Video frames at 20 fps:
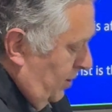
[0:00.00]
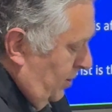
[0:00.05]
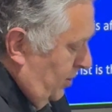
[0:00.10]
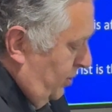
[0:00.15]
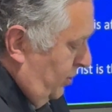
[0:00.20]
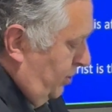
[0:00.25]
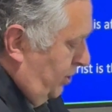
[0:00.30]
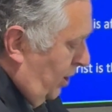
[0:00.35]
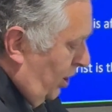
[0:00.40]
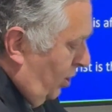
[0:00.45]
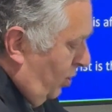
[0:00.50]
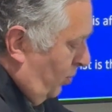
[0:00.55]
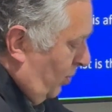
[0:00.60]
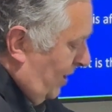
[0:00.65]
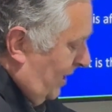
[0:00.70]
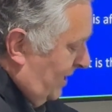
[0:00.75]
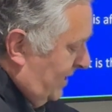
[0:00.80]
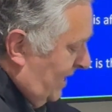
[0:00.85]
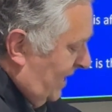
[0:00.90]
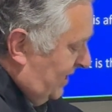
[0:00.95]
No
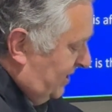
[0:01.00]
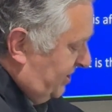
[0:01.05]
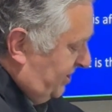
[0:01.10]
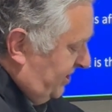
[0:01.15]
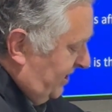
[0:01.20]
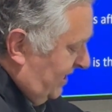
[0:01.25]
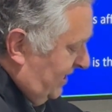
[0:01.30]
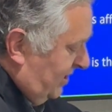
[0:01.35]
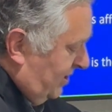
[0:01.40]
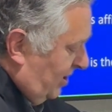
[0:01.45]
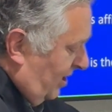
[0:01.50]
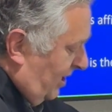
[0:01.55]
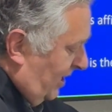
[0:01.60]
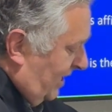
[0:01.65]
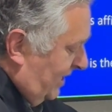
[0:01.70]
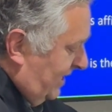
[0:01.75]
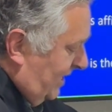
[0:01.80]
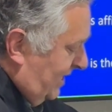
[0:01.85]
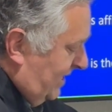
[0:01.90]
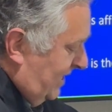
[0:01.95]
one has seen
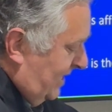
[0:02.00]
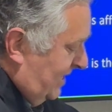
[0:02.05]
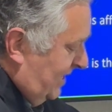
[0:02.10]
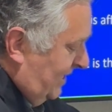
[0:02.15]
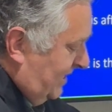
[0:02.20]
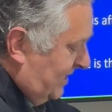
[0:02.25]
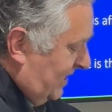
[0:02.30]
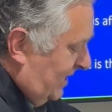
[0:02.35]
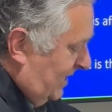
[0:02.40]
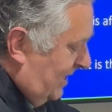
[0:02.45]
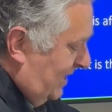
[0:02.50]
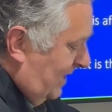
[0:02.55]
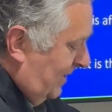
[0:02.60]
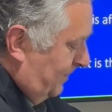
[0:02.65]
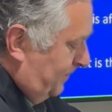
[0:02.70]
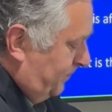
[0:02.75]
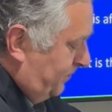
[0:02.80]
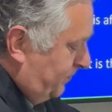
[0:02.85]
God at any time.